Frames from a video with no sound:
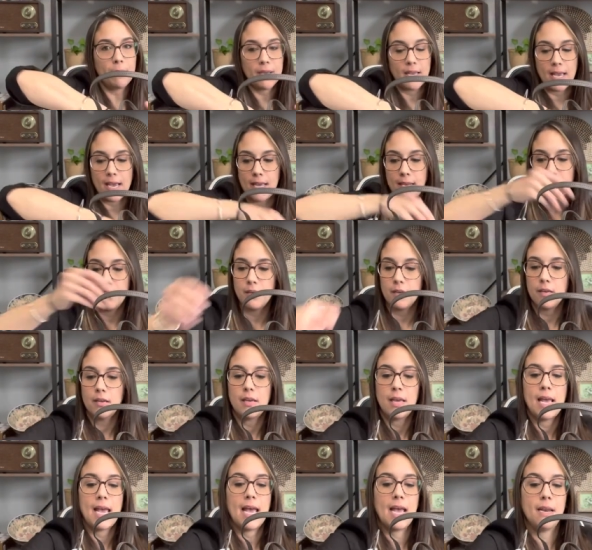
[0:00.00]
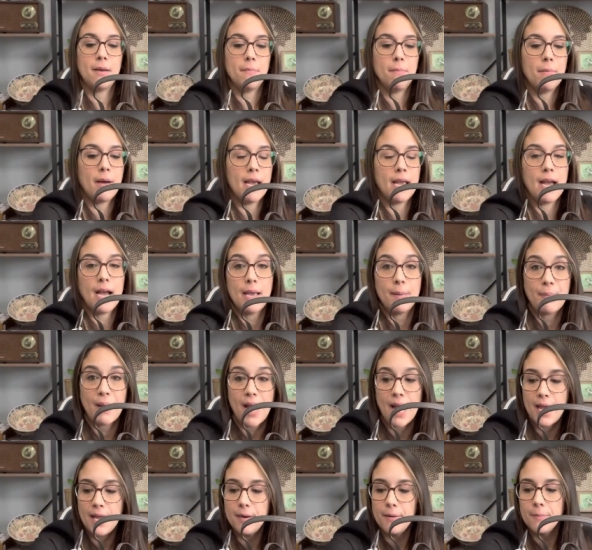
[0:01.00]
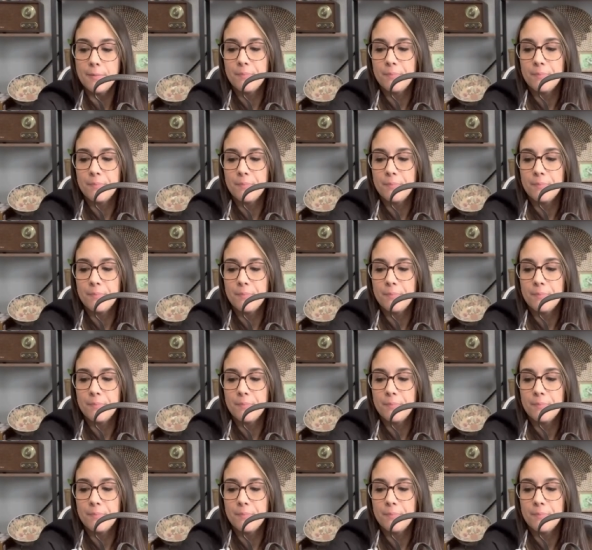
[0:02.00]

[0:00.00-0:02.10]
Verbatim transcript: again and my iPad